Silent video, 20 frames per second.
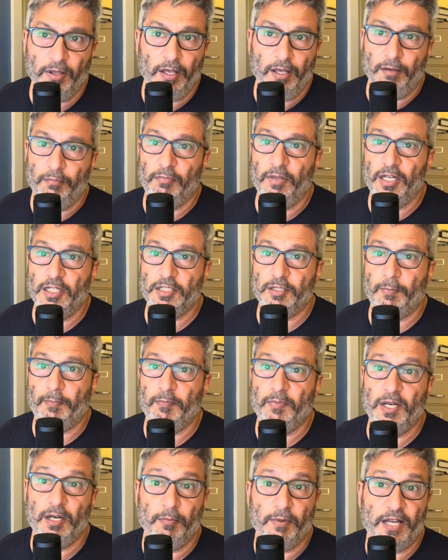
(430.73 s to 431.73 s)

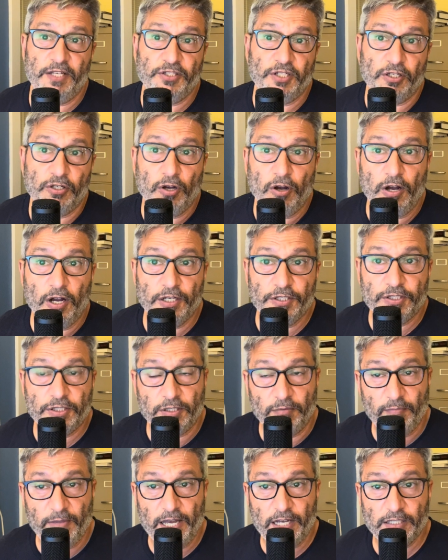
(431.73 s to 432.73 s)
minimizing costs
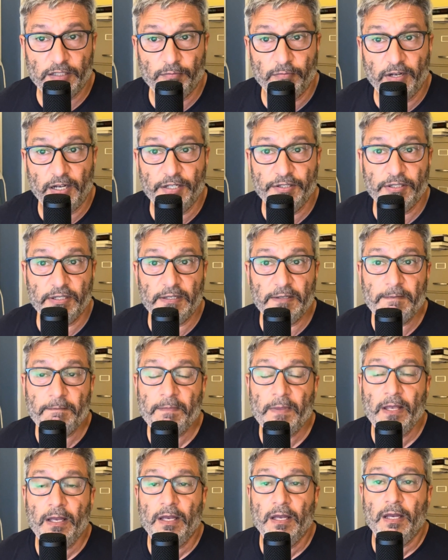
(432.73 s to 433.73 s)
and maximizing
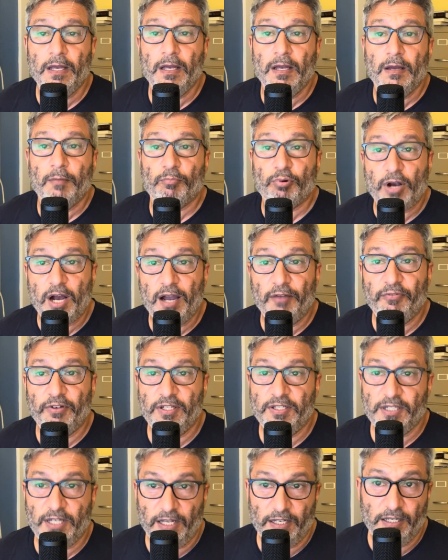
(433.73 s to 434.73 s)

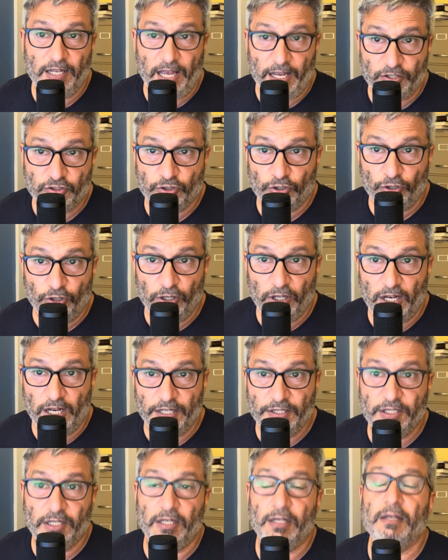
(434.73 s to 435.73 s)
profits, and
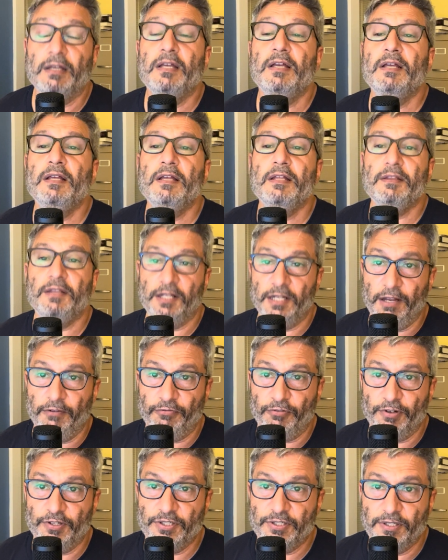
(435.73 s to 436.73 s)
externalizing the
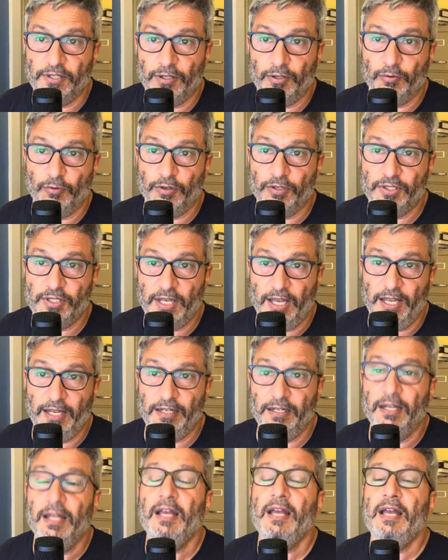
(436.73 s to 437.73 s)
difference, in other words, and